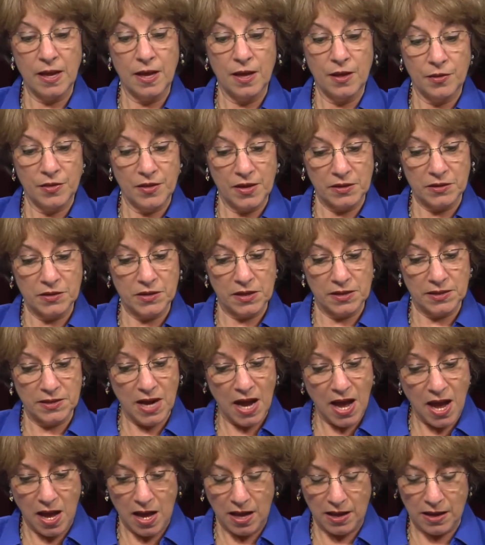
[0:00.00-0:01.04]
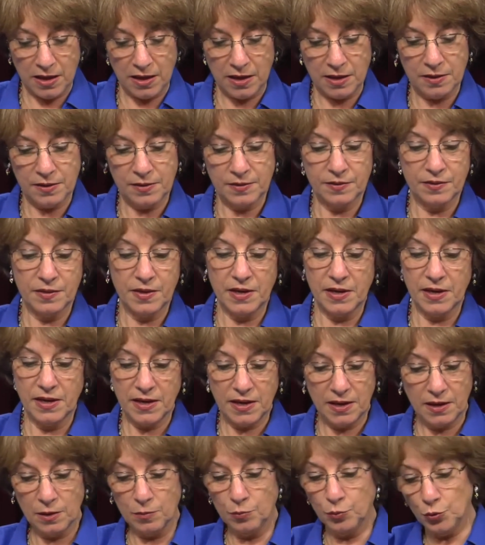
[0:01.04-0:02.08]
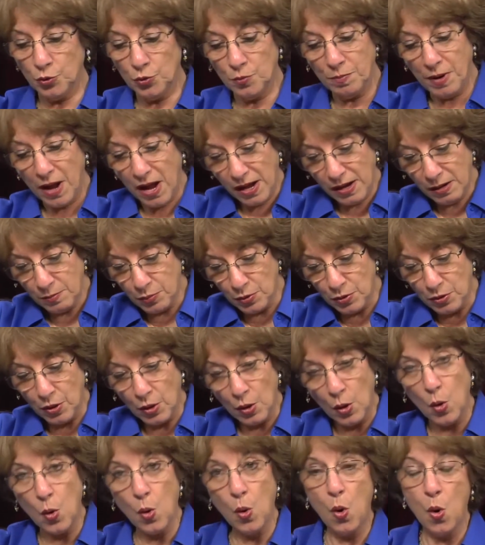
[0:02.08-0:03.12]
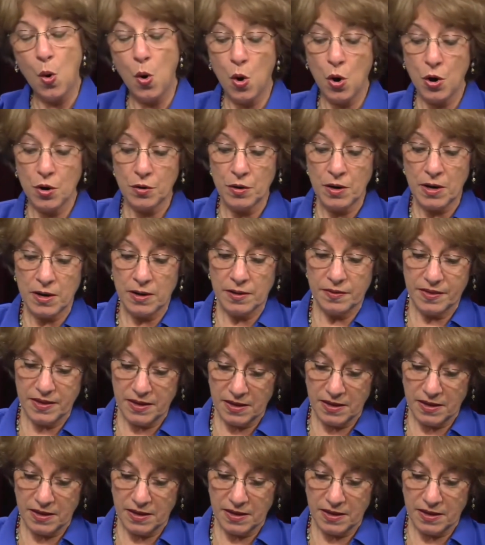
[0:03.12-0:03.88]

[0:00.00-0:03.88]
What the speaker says: the Tenach, the Hebrew Bible, or the